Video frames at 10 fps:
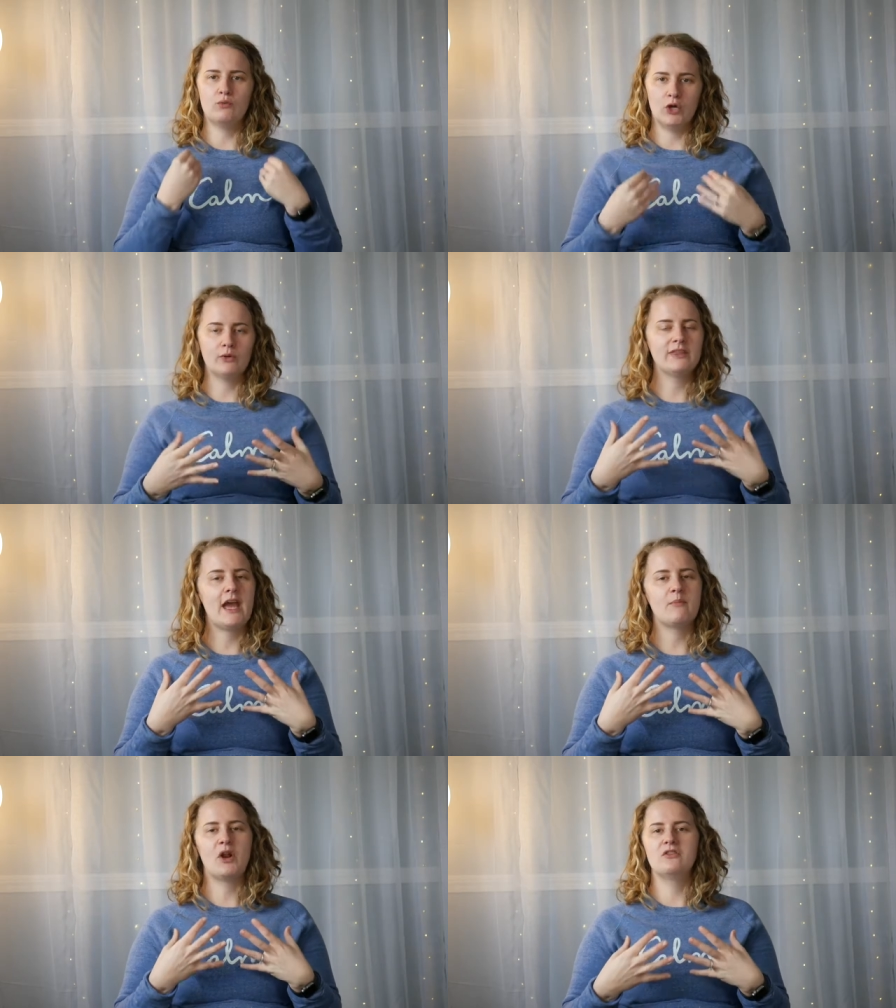work with
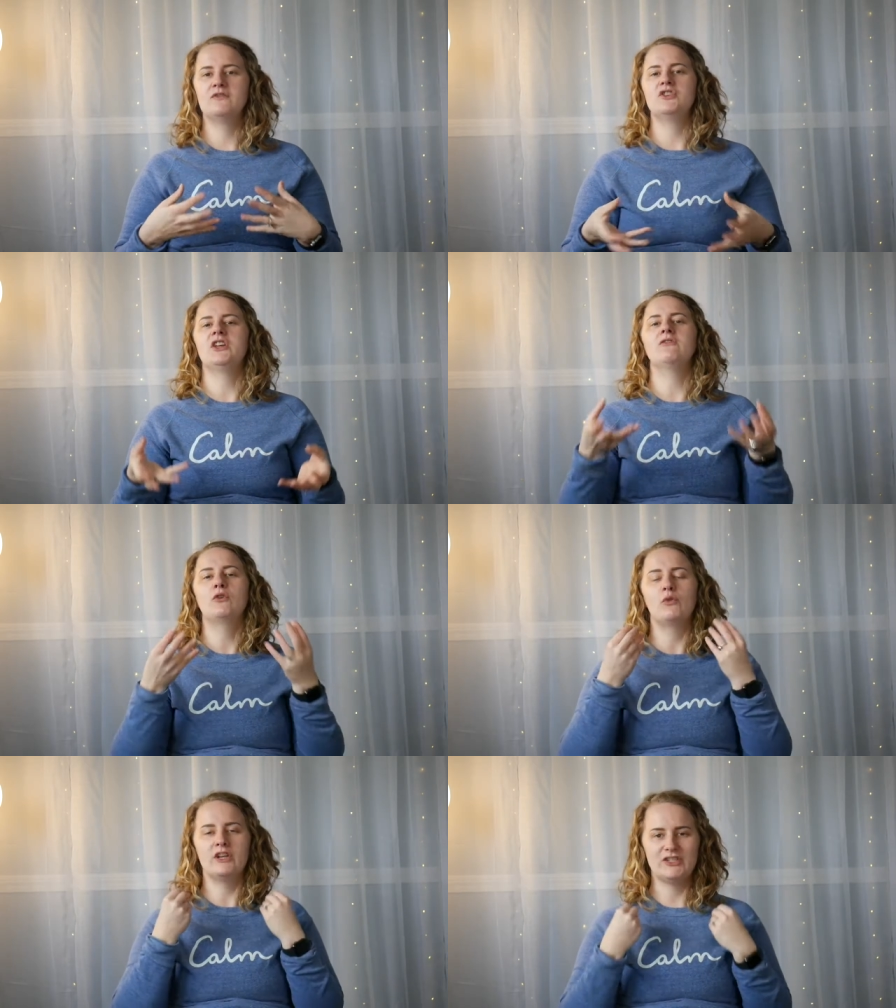that part of yourself
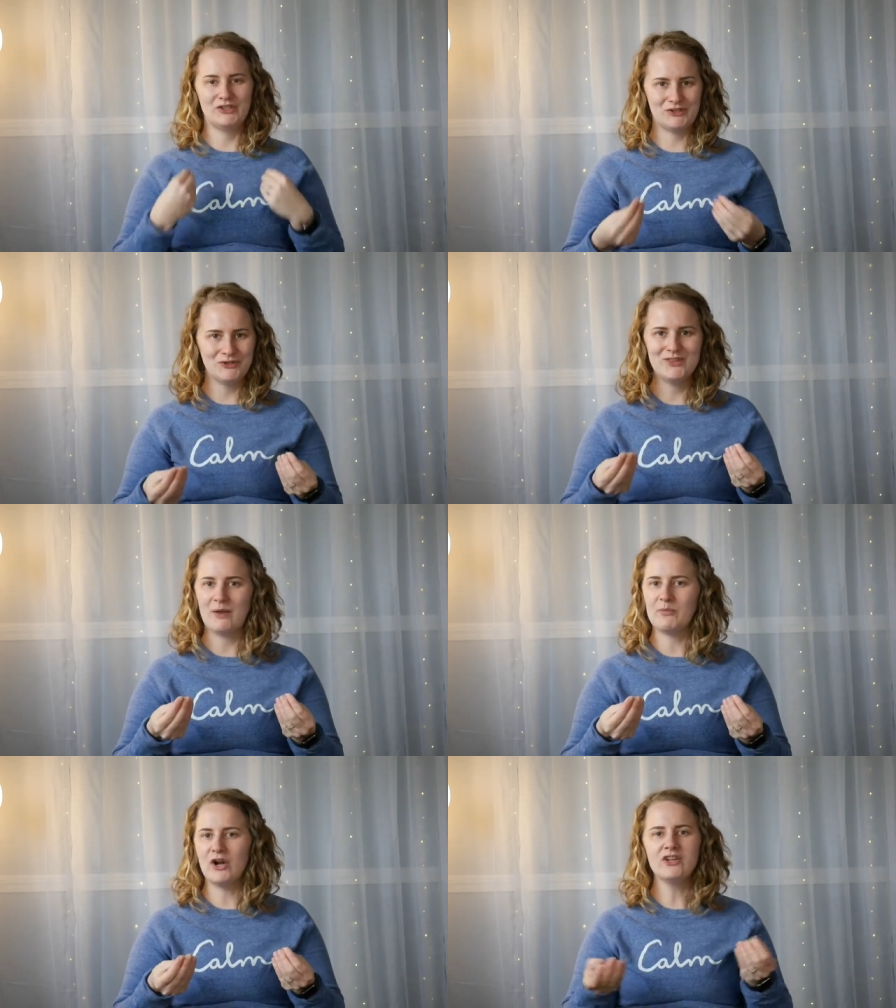or wanting to soothe
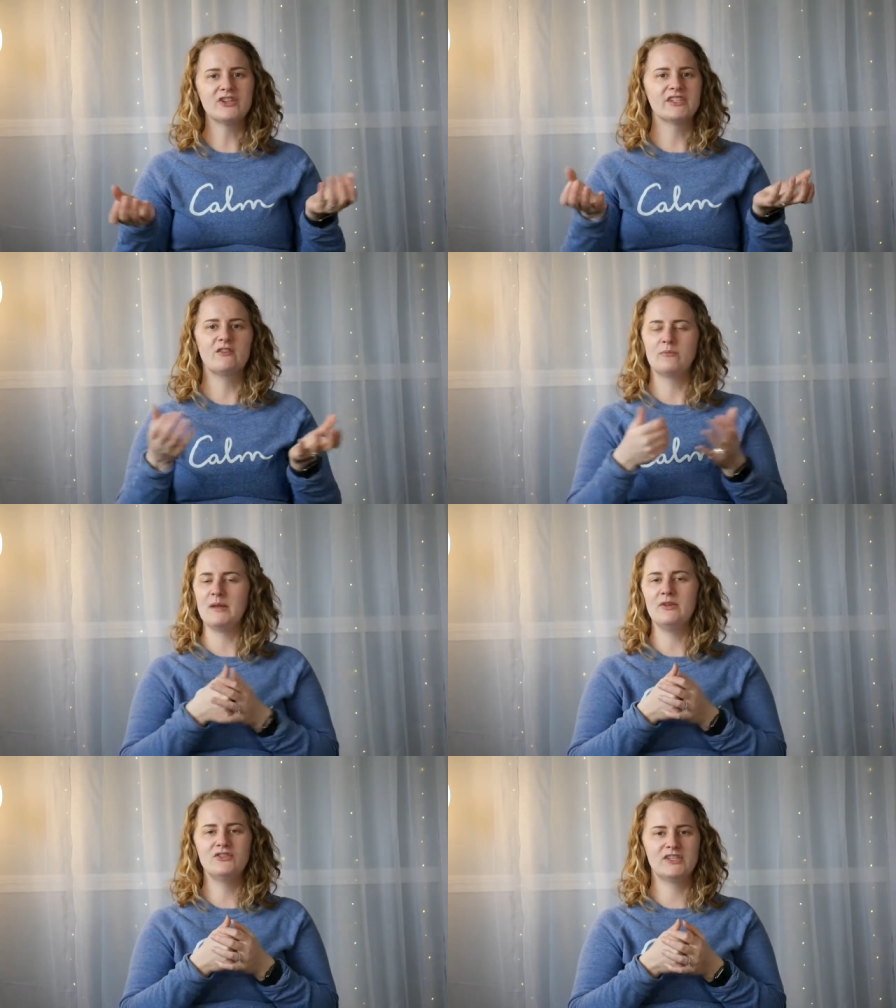that part of yourself,
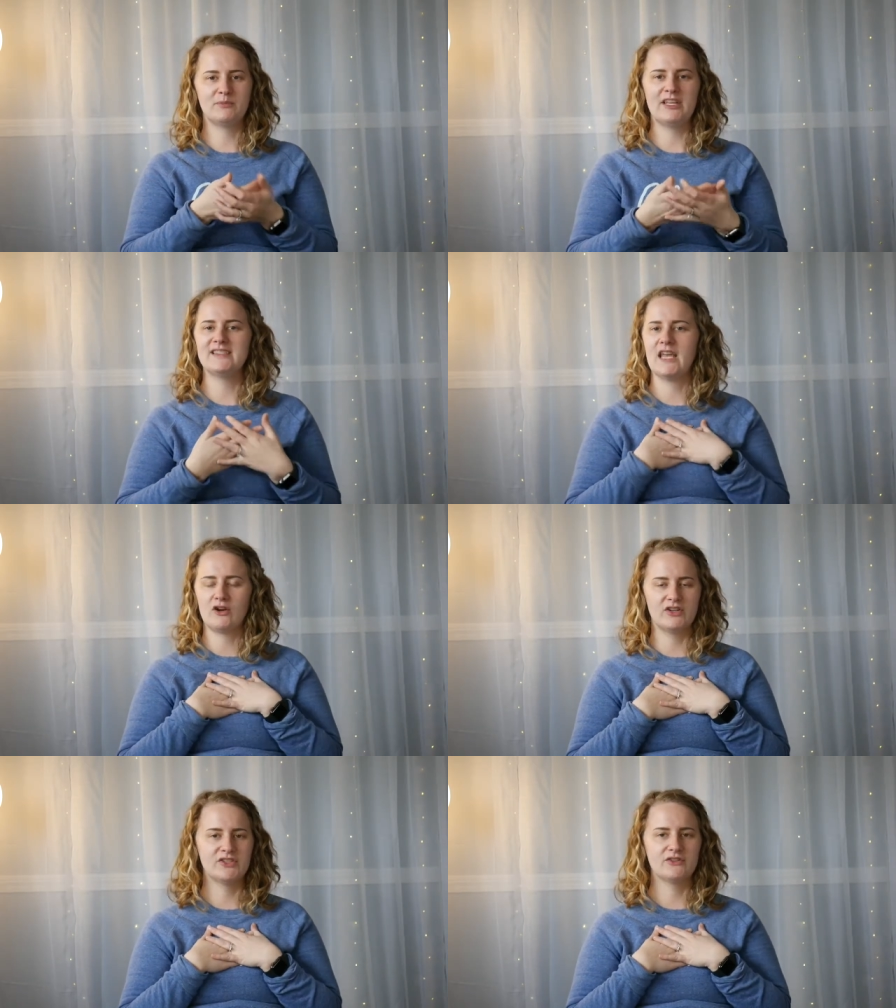maybe you just place that
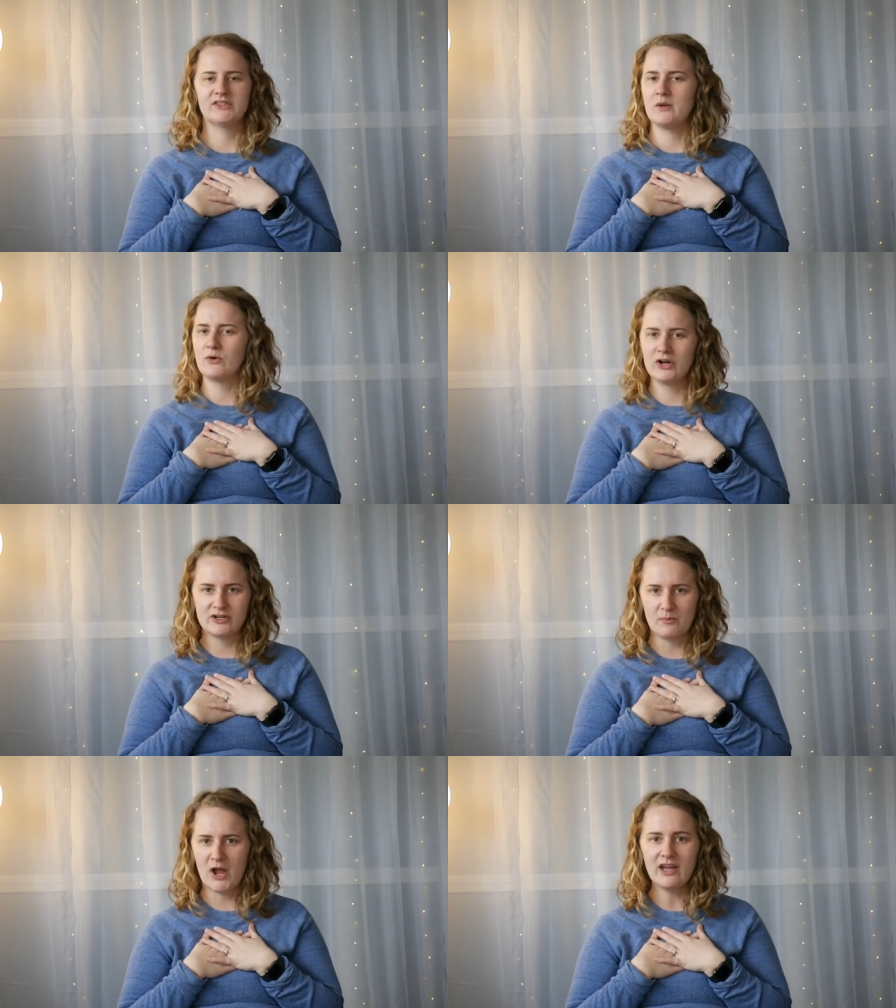crystal somewhere on
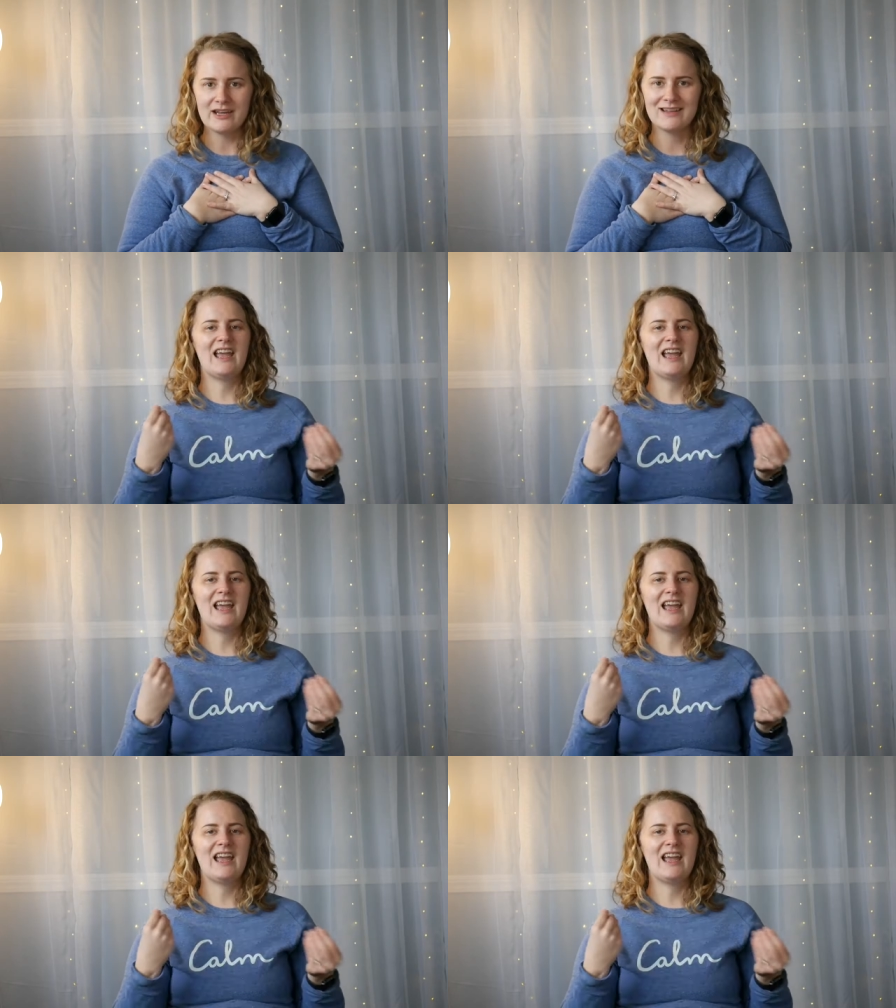your body.